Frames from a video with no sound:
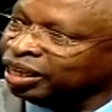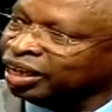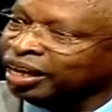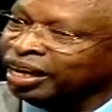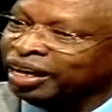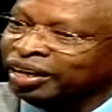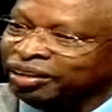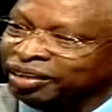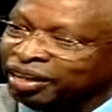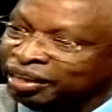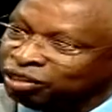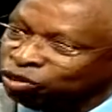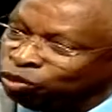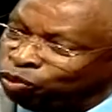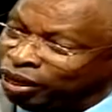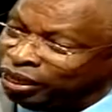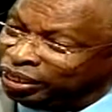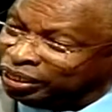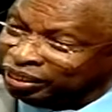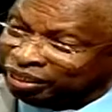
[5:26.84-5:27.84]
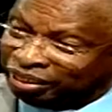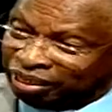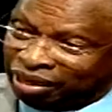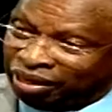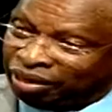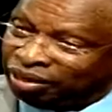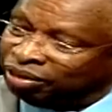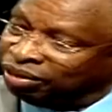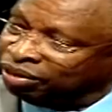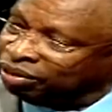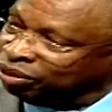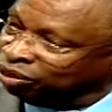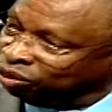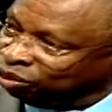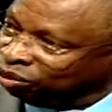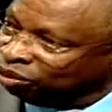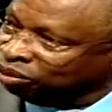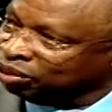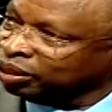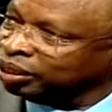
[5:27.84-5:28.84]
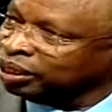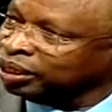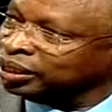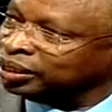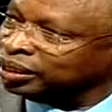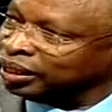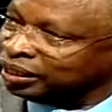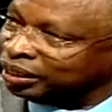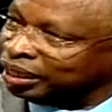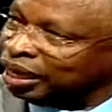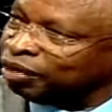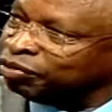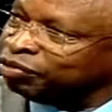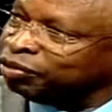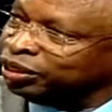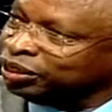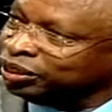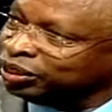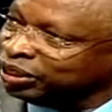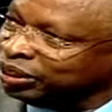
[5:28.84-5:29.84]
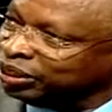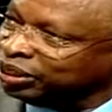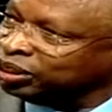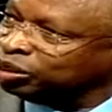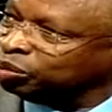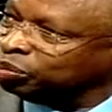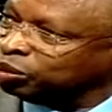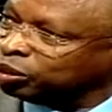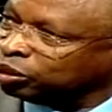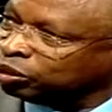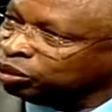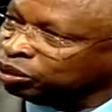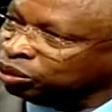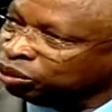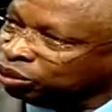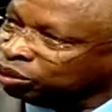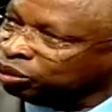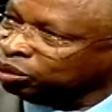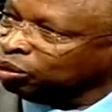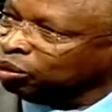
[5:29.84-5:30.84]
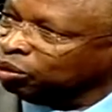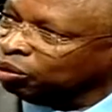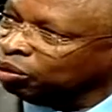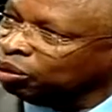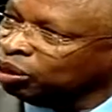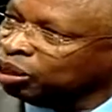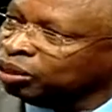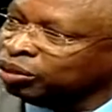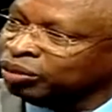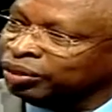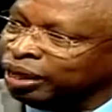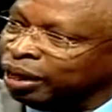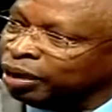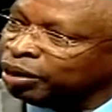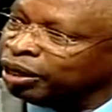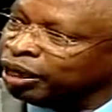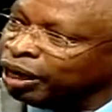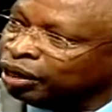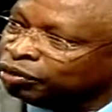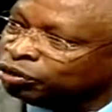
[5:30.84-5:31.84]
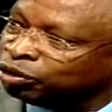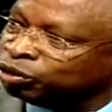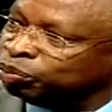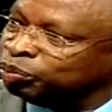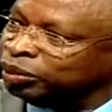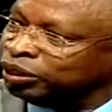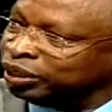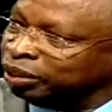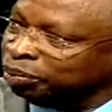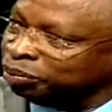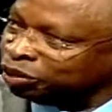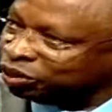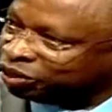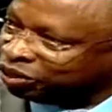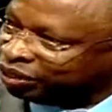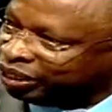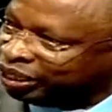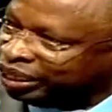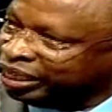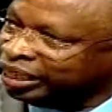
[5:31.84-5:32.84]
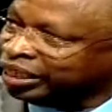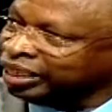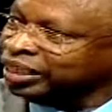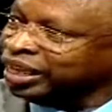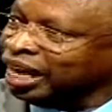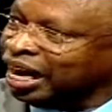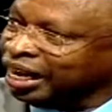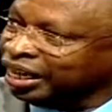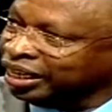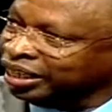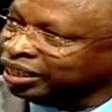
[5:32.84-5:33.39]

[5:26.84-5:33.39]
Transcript: And that's why it's a it's a tough disease, because there has to be some screening done